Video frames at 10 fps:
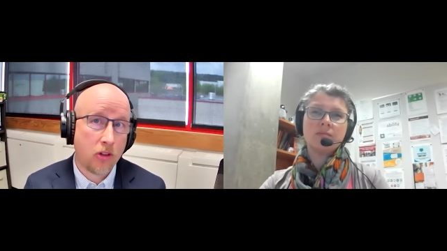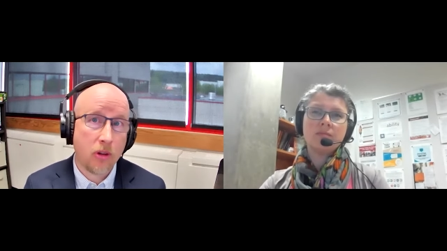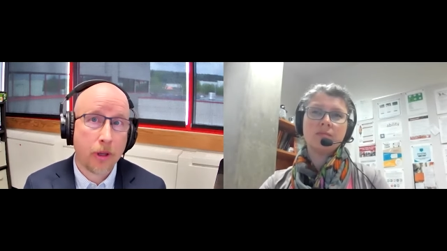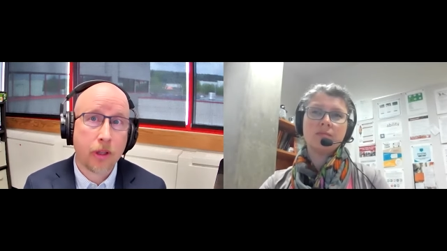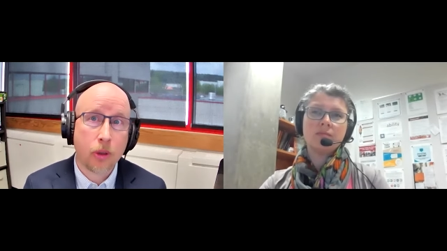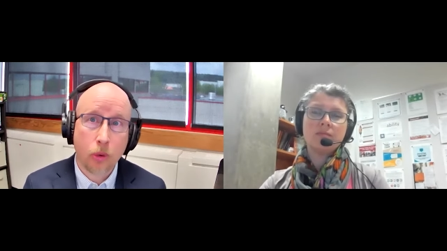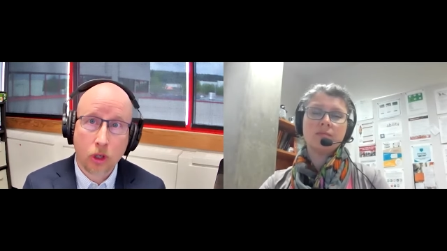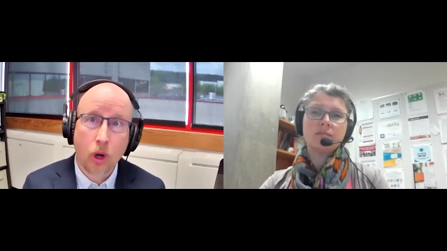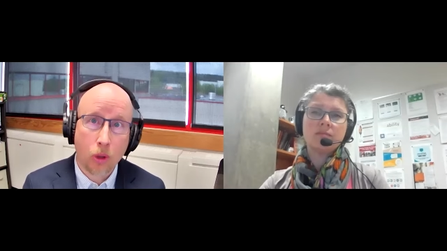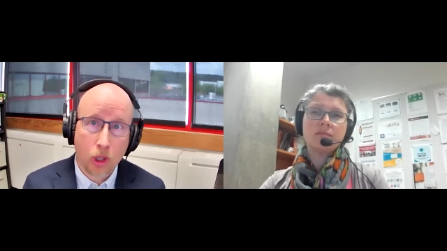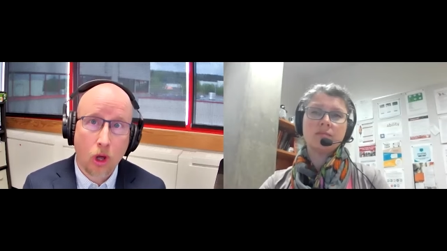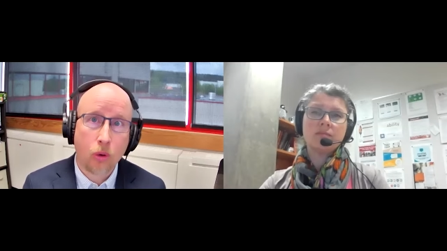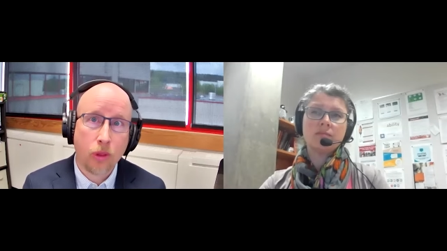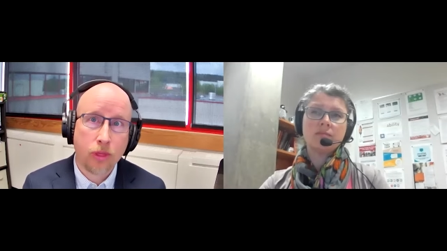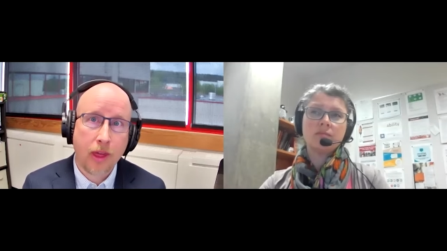Speaker 1: typically would go
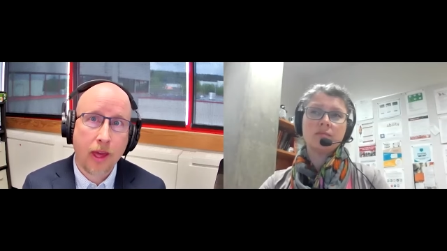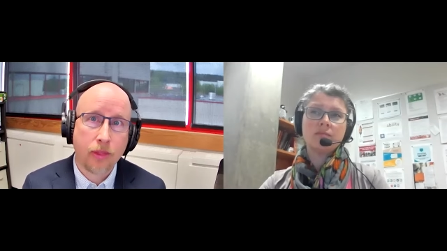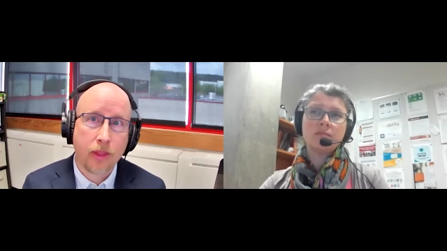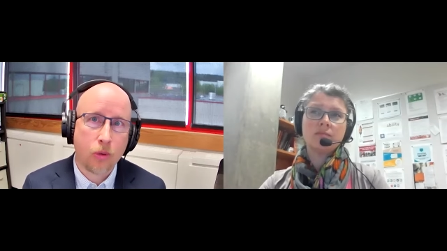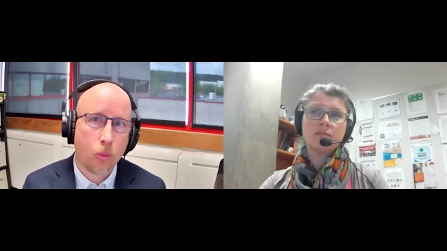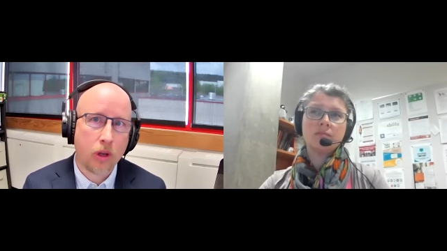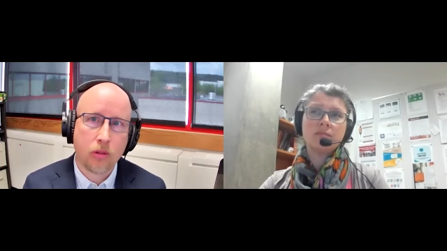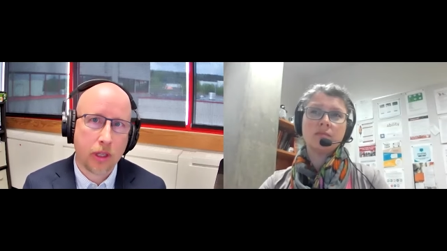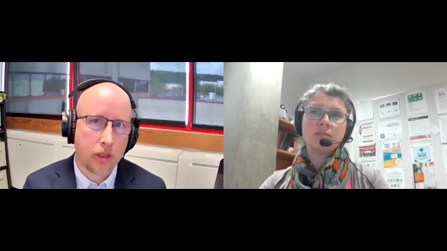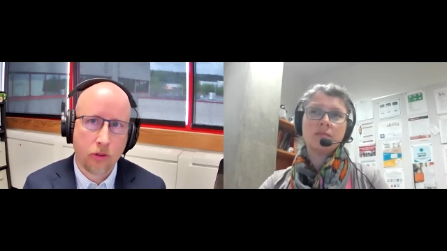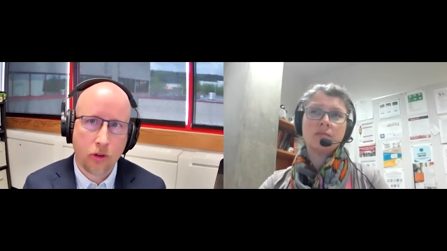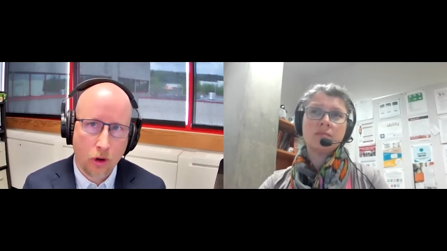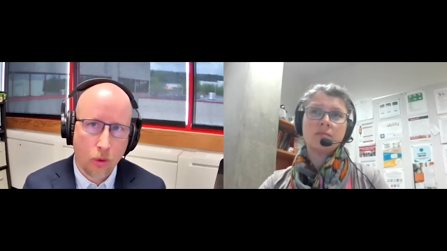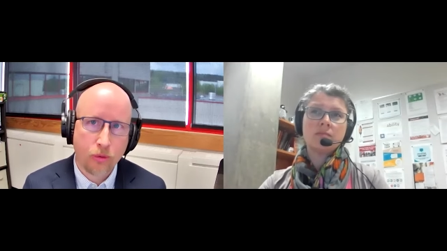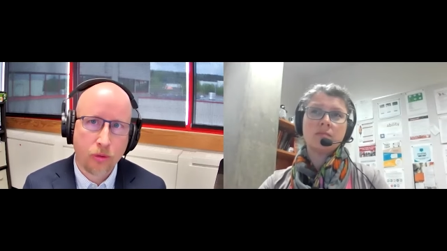along with that? Then, what like is
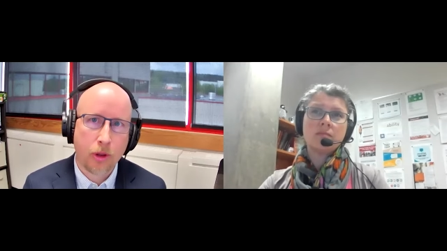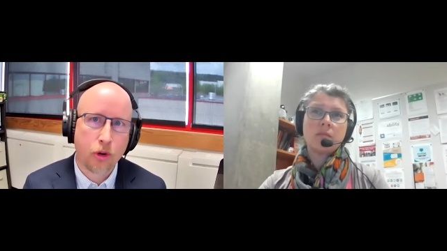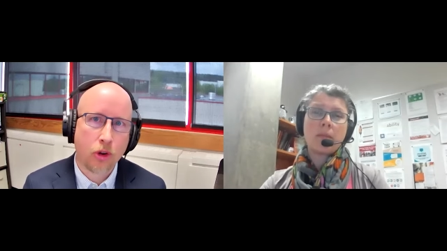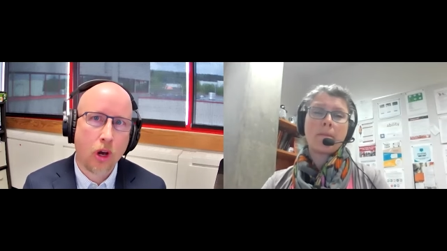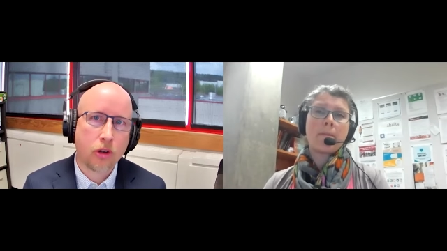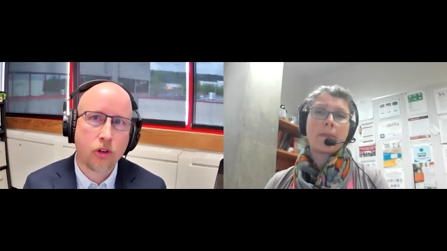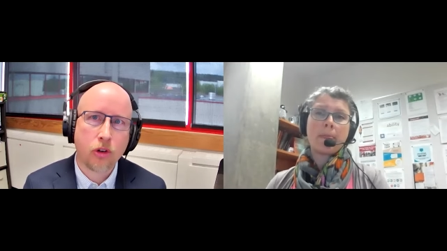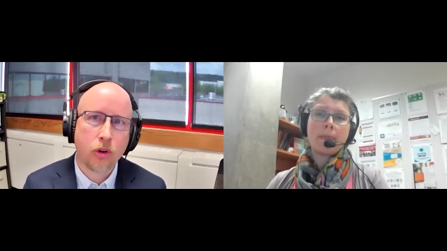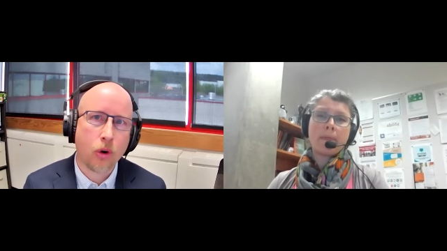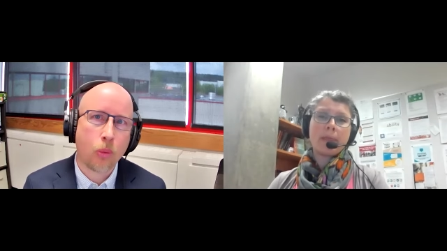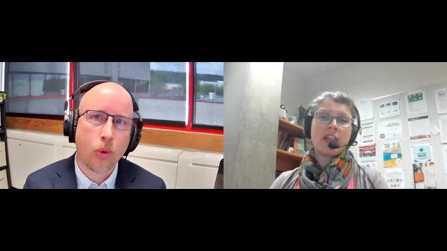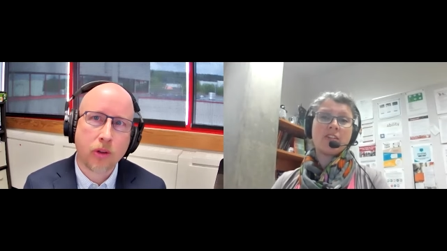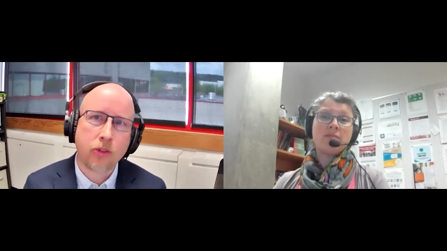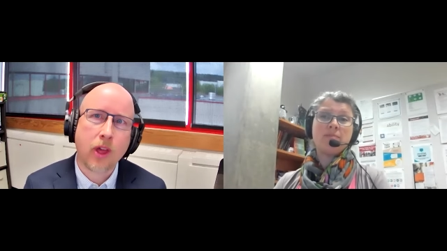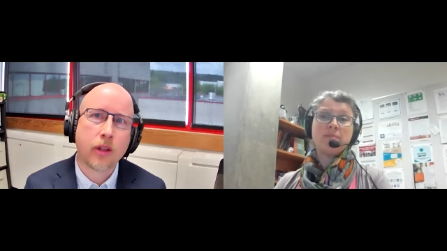it a note from their doctor or
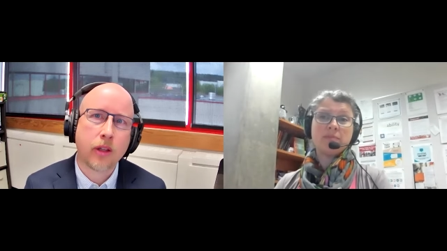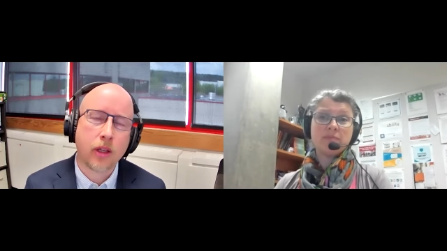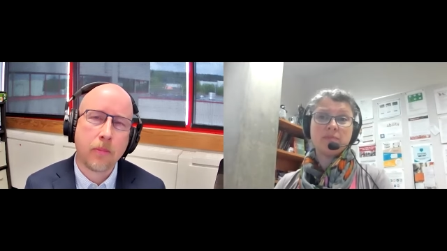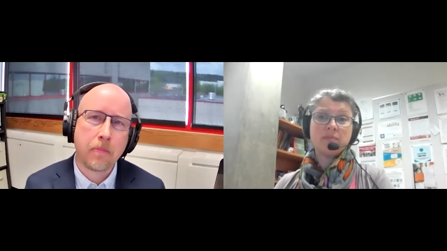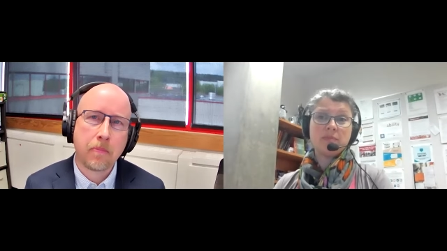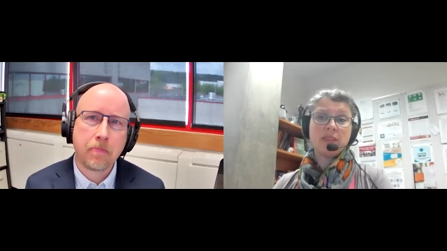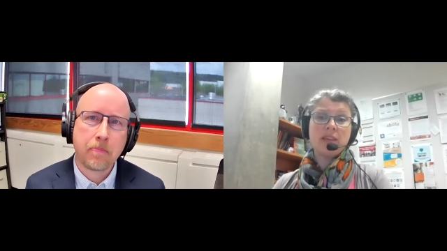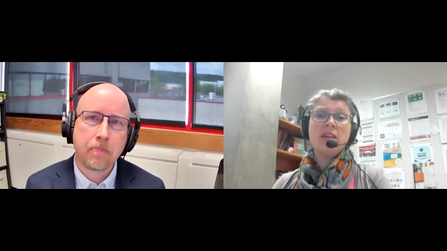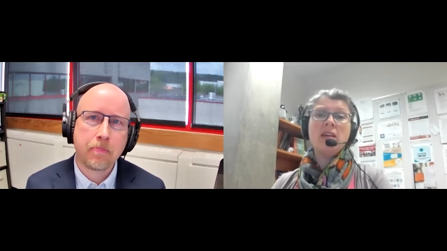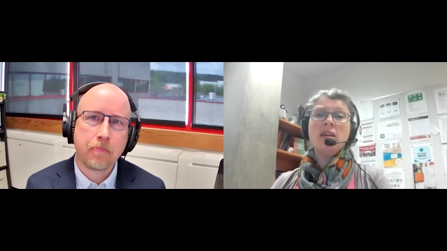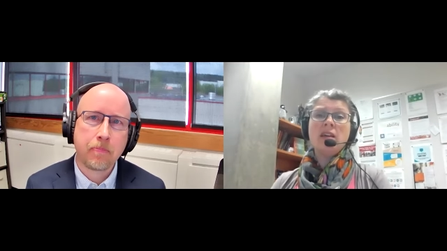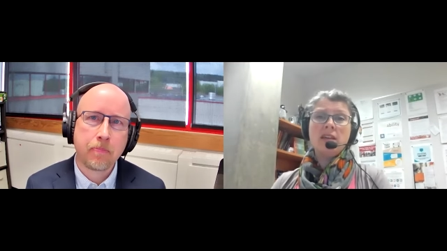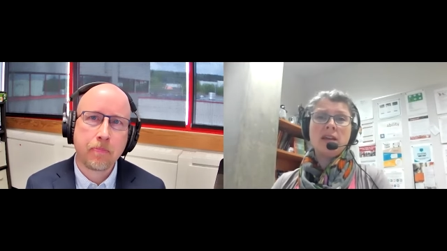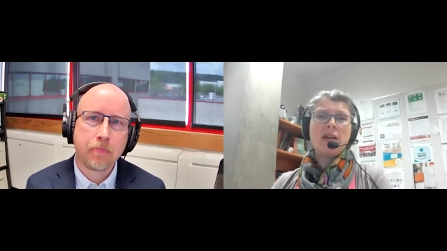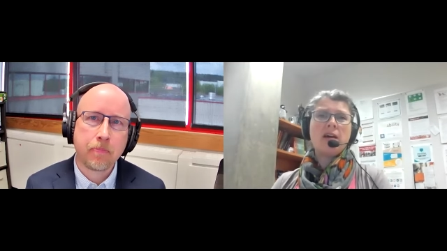what exactly?
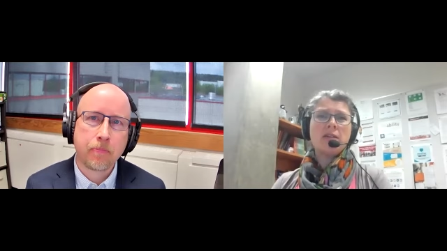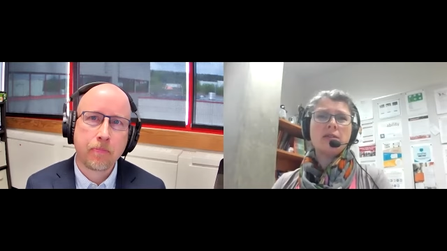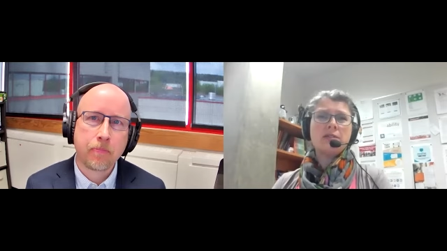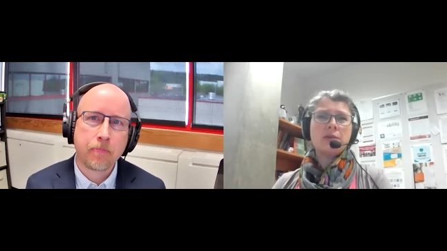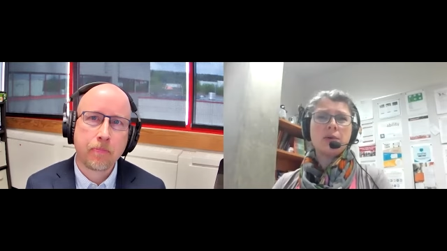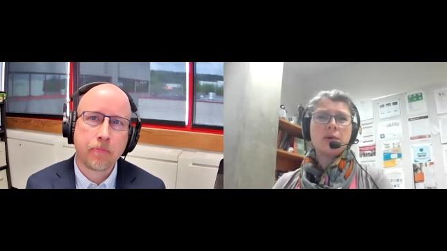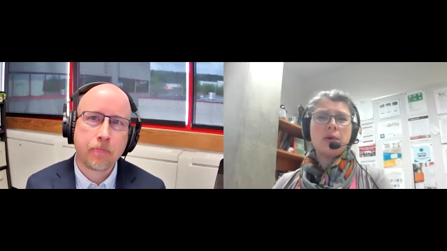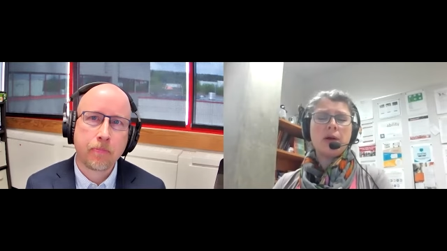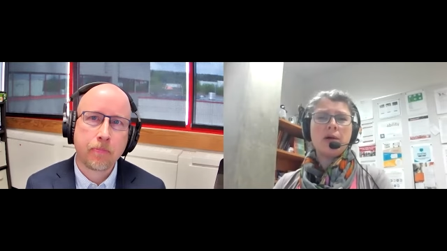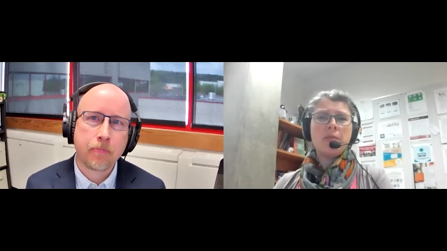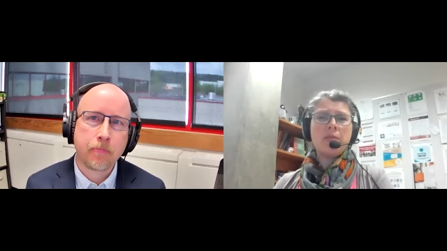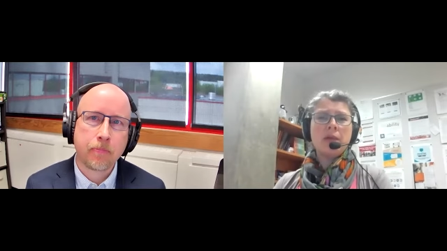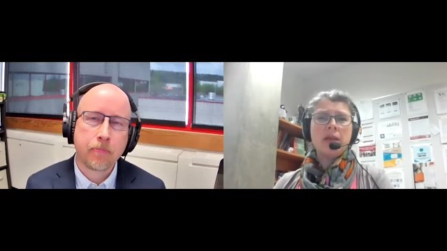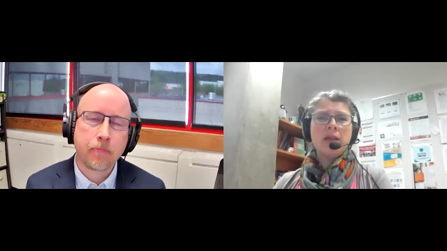
Speaker 2: Yeah. So, um,